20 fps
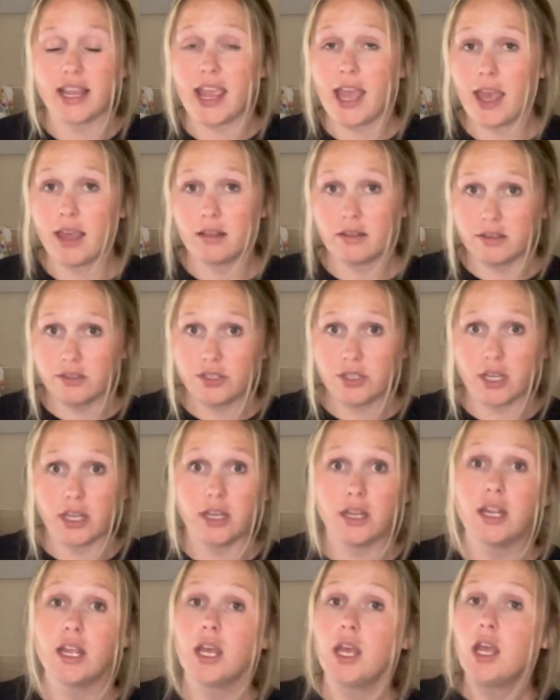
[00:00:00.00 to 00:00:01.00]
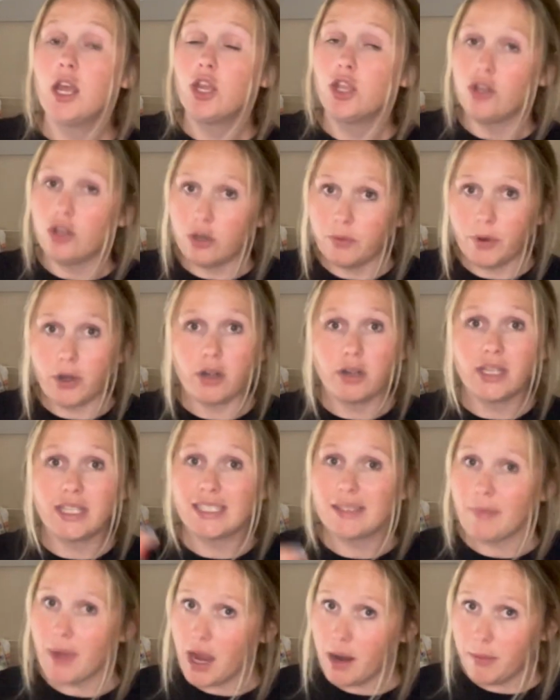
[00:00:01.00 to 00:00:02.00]
hey, listen, your
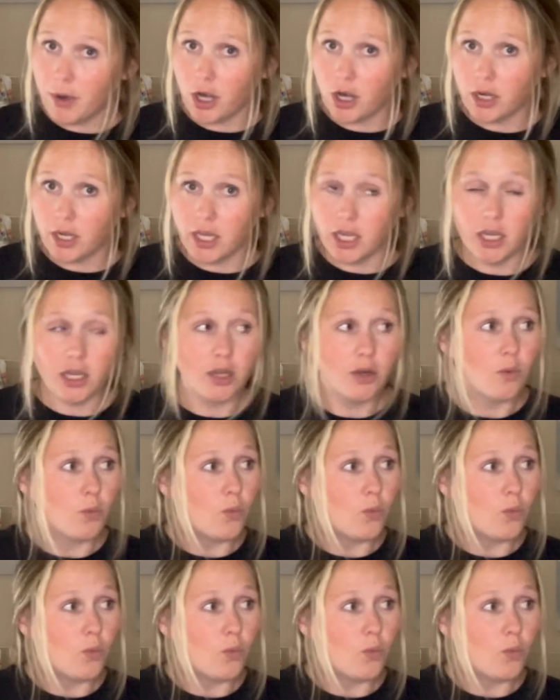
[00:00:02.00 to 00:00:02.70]
burden's my burden.